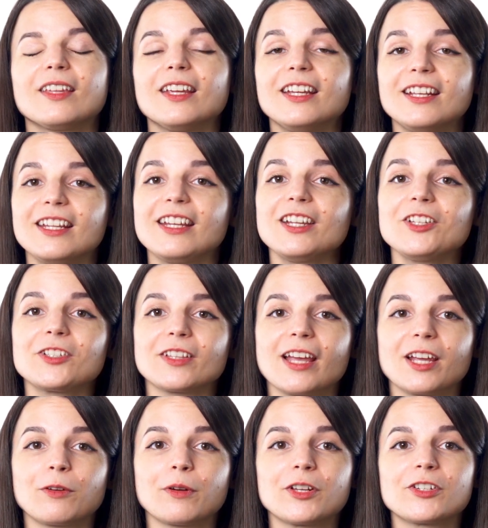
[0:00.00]
In each
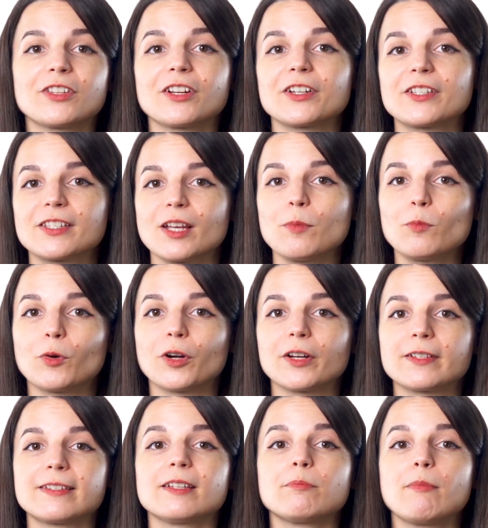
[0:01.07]
language, there are some
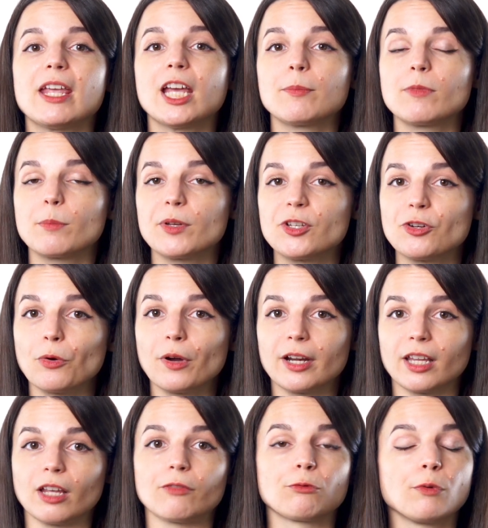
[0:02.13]
words that make up the
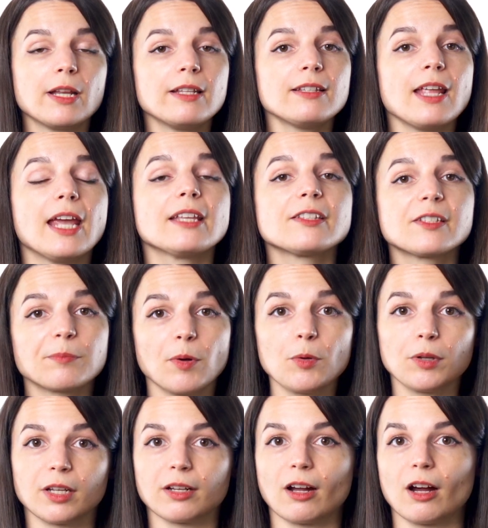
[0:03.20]
majority of written and
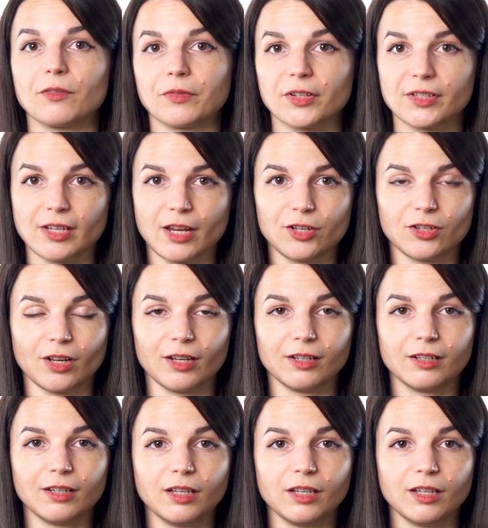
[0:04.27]
spoken conversation.